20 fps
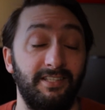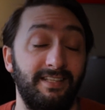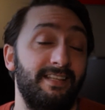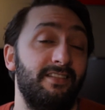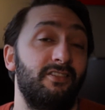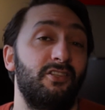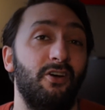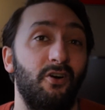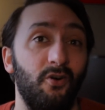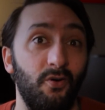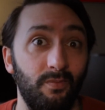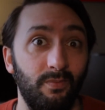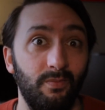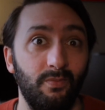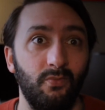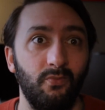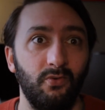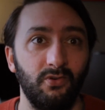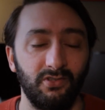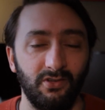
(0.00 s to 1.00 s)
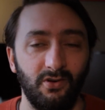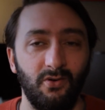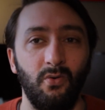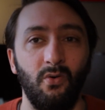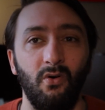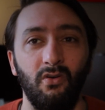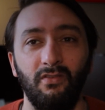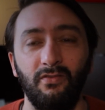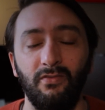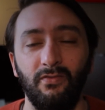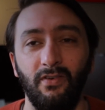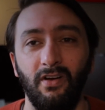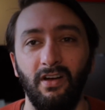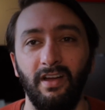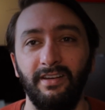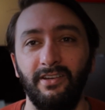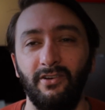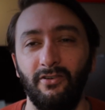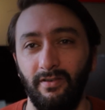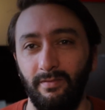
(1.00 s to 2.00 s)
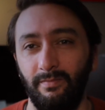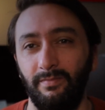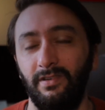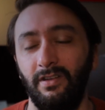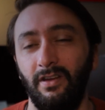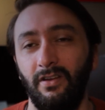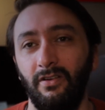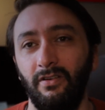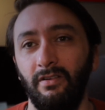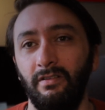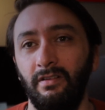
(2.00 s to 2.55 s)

Tom was a qualified crypto